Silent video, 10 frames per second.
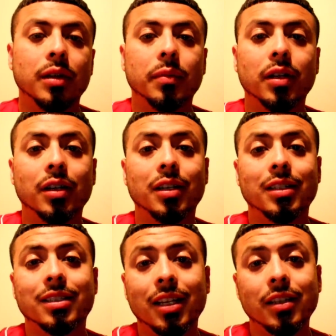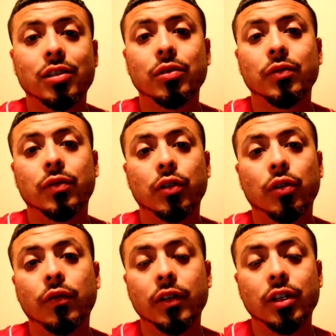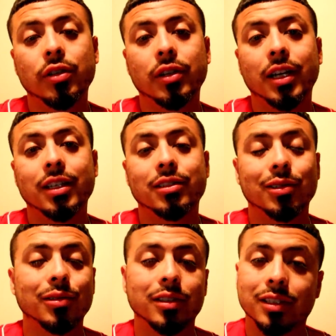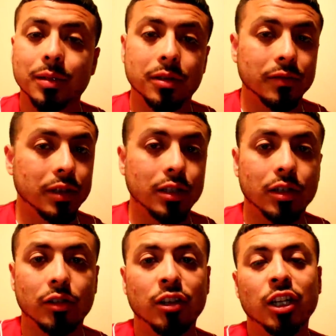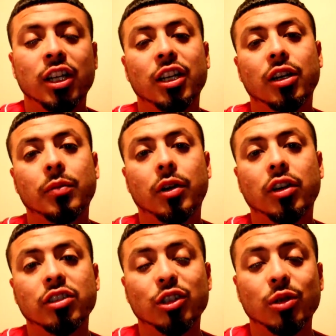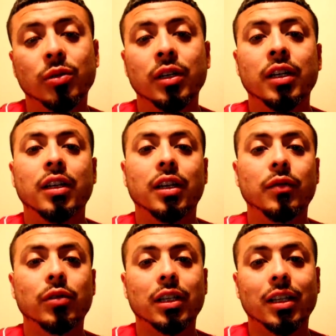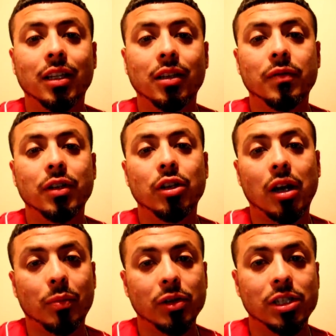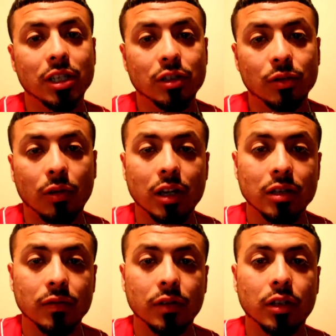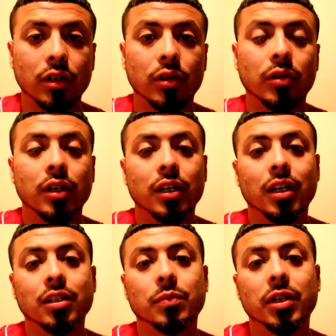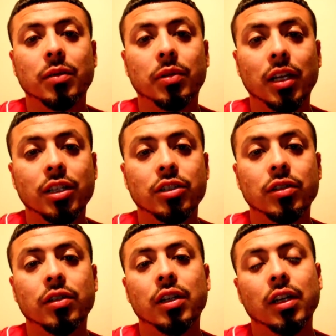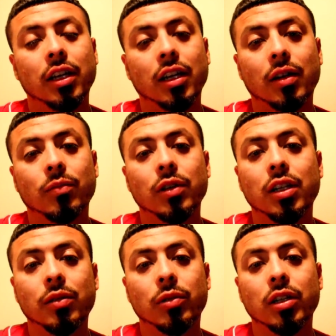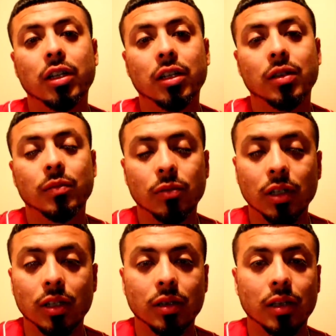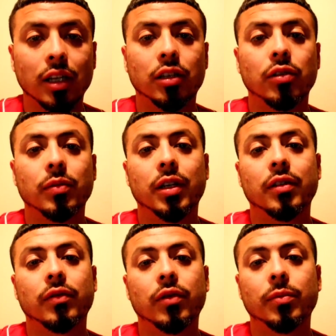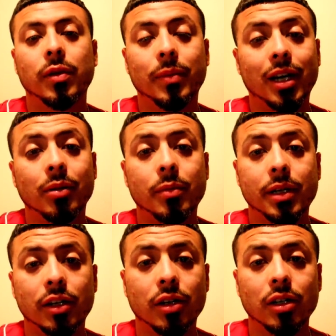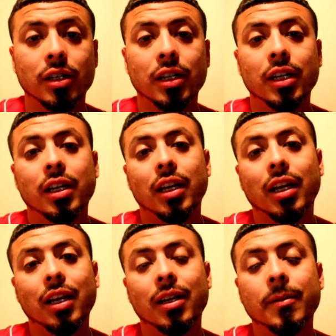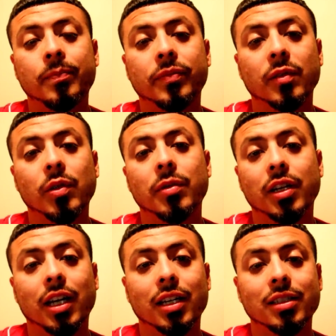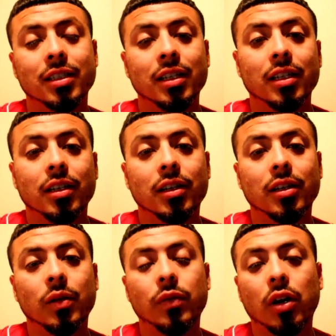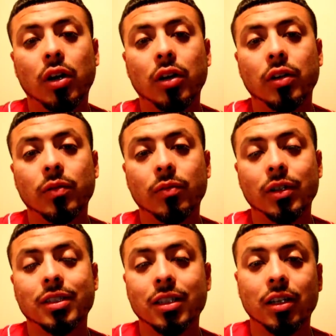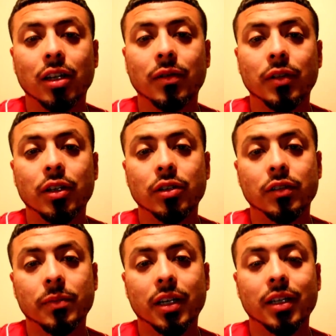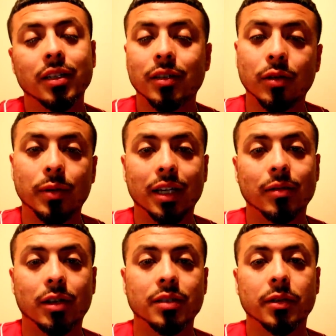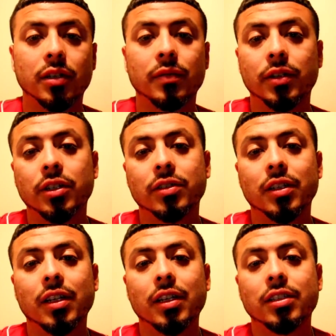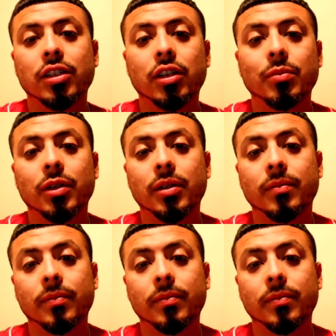But stay tuned for the whole video, guys. Don't skip the video. Also, if you at the end of the video, I appreciate you watching the video. It's been a pleasure, and I really, really, really thank you, man, from the bottom of my heart. And remember, guys, if y'all want to see the other videos of mine, go back and watch my other videos. See y'all in a bit.